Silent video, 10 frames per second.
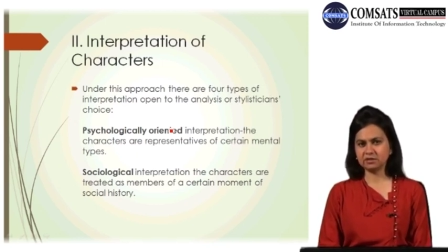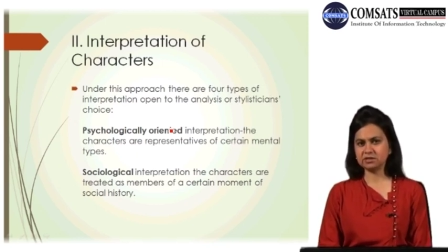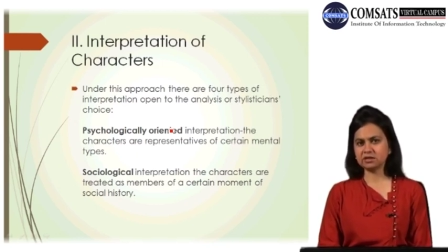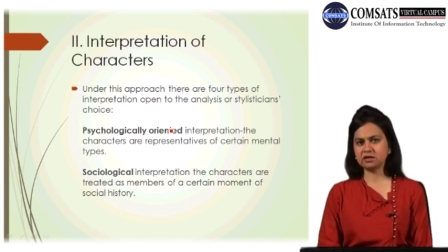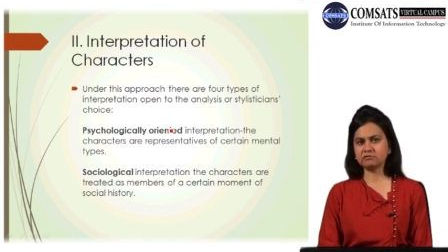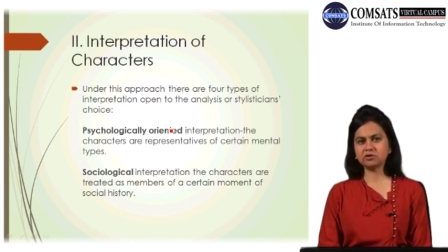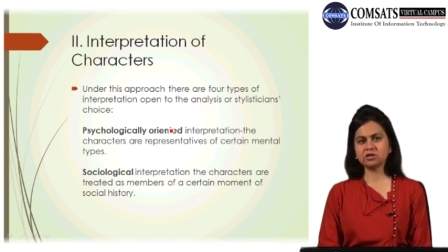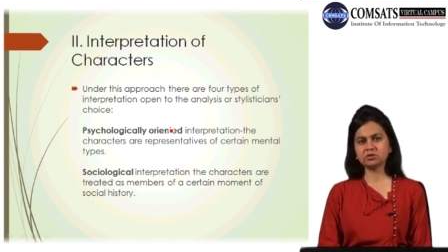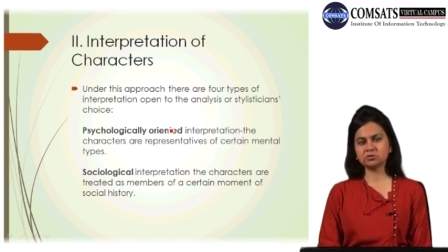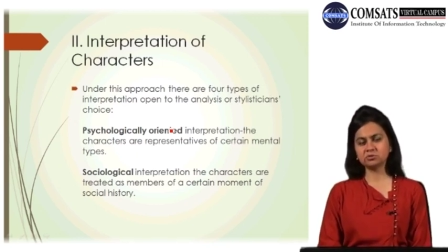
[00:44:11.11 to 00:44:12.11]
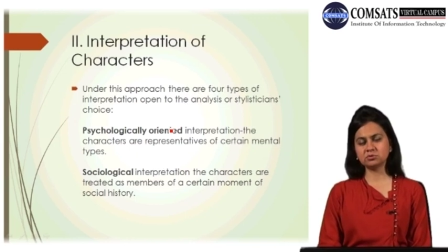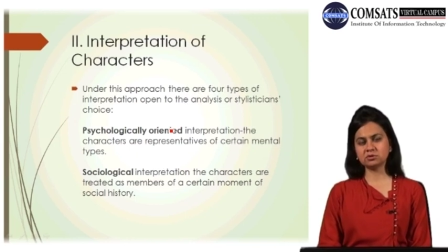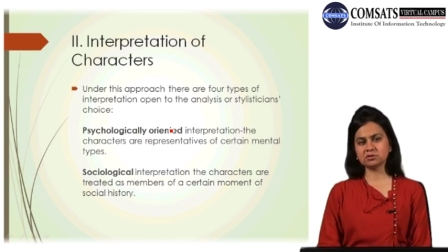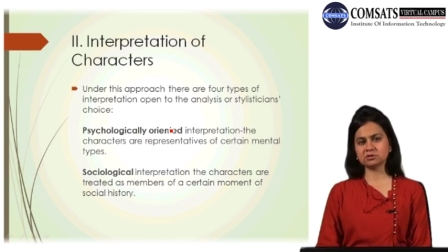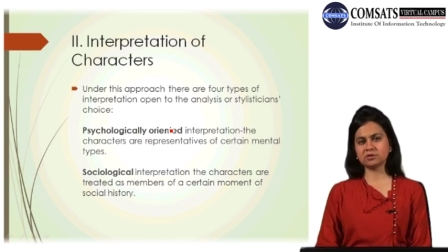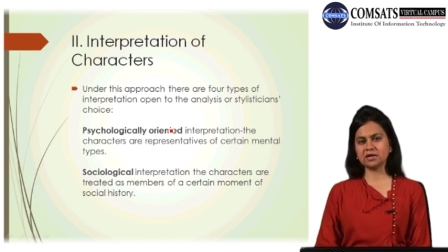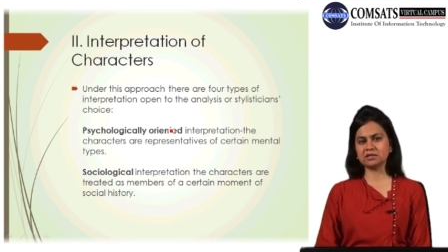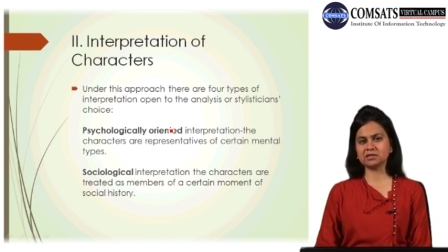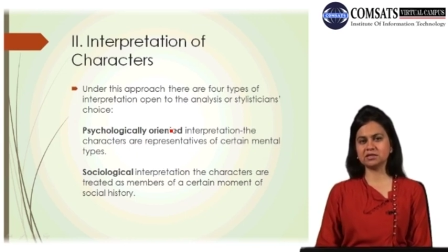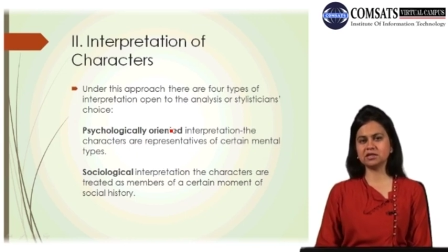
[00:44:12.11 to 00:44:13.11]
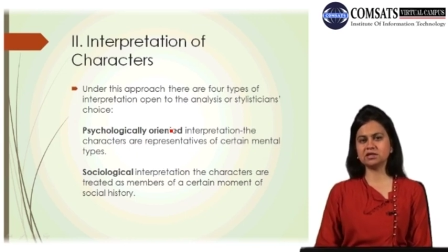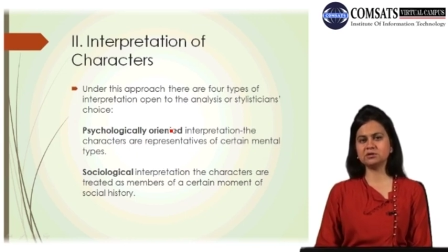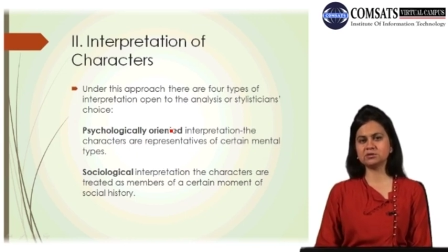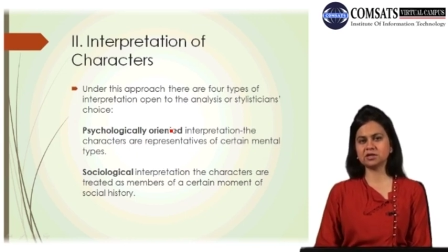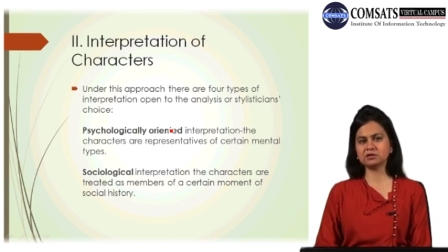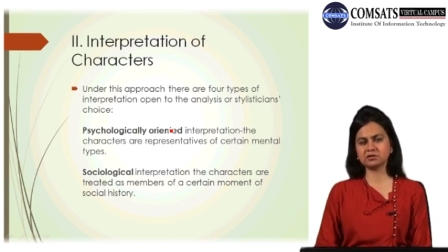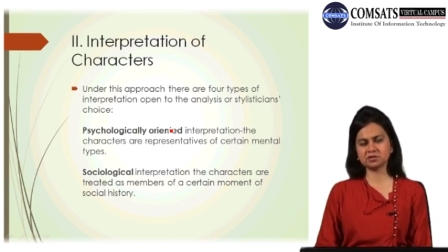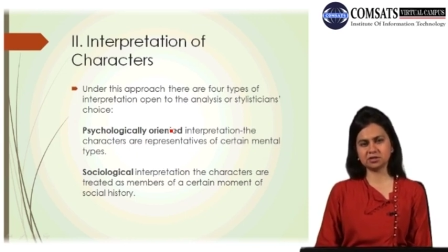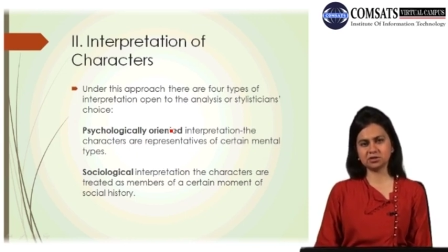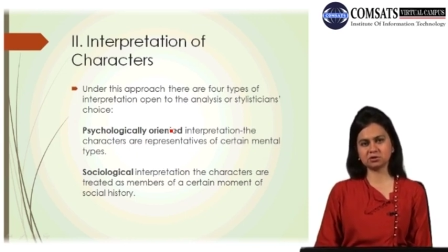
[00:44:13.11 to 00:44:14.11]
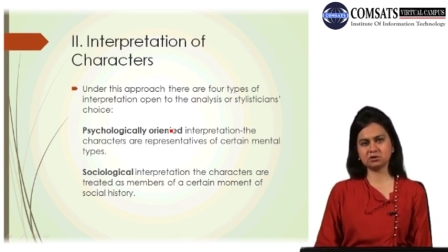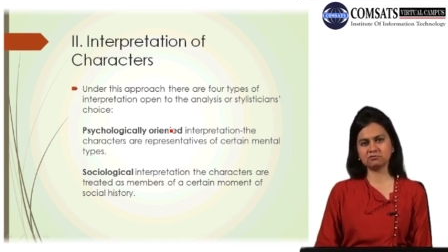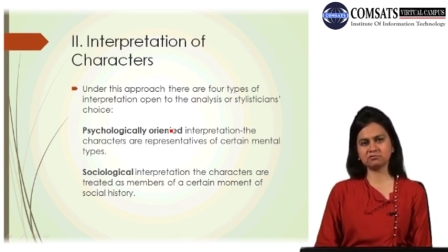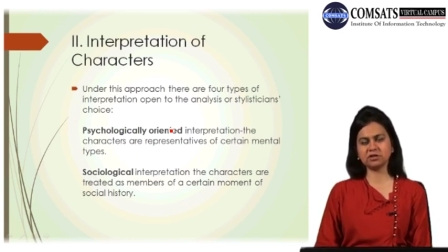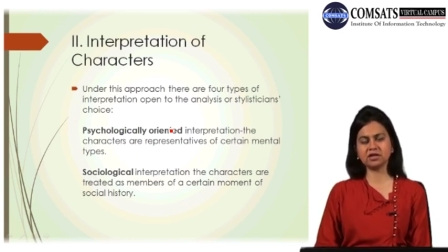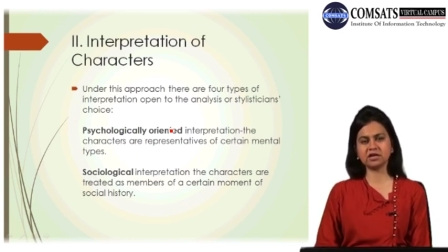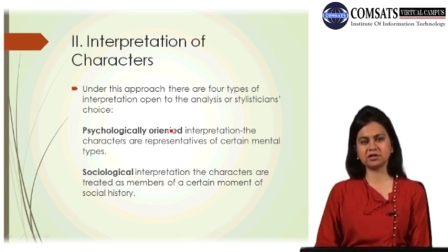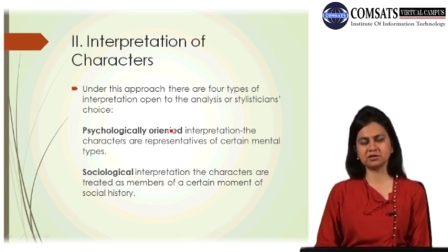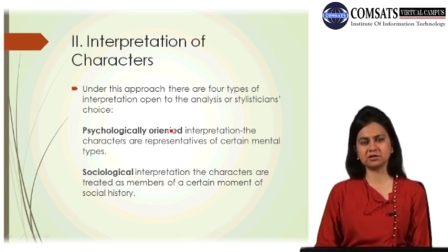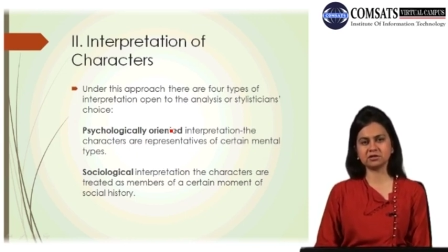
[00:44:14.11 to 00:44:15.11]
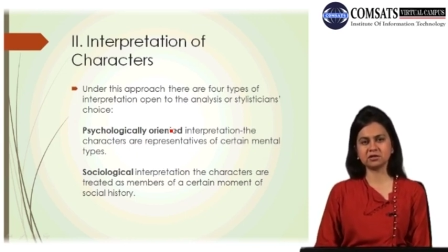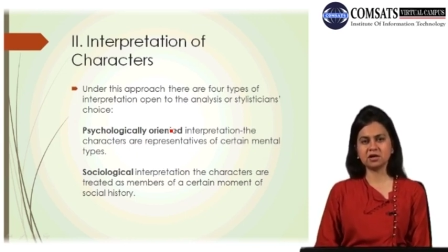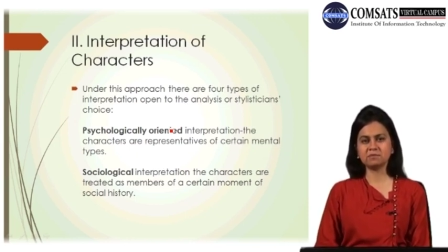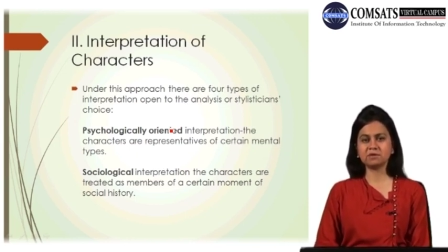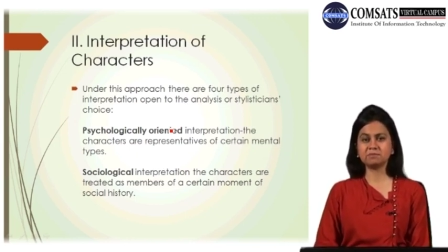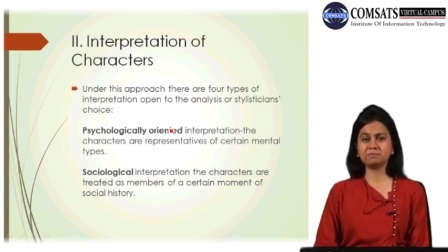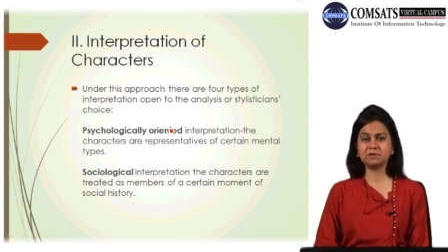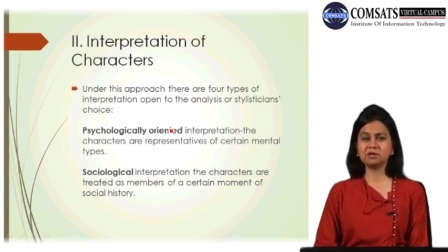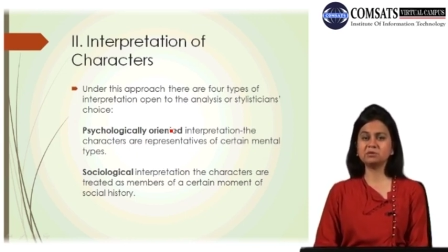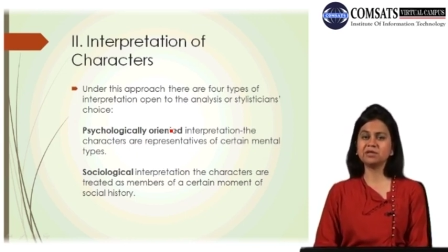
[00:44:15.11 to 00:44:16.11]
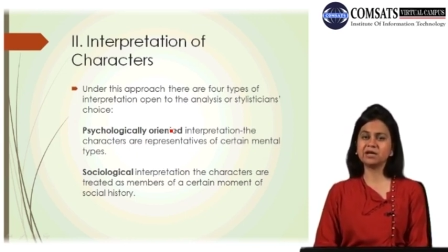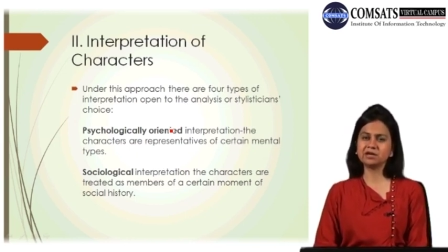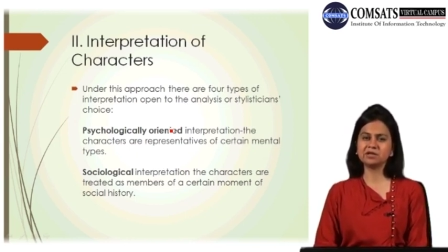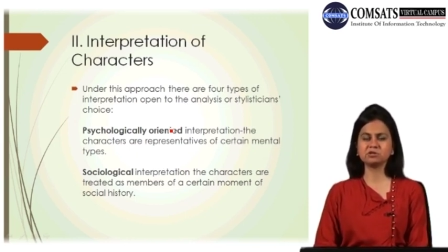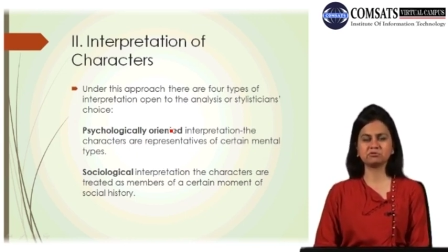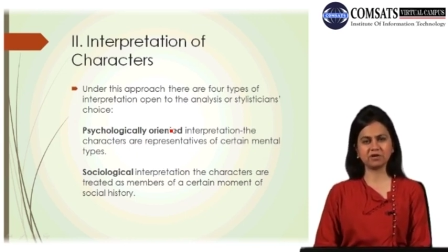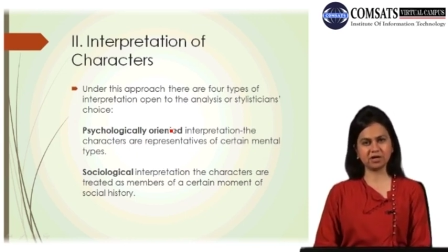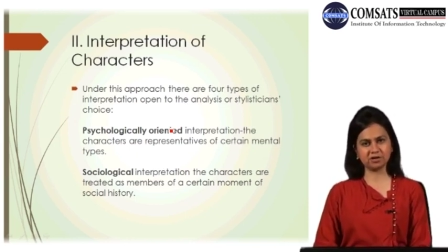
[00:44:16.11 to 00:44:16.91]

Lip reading: These are referred to also as the idiosyncrasies of the characters, but peculiarities of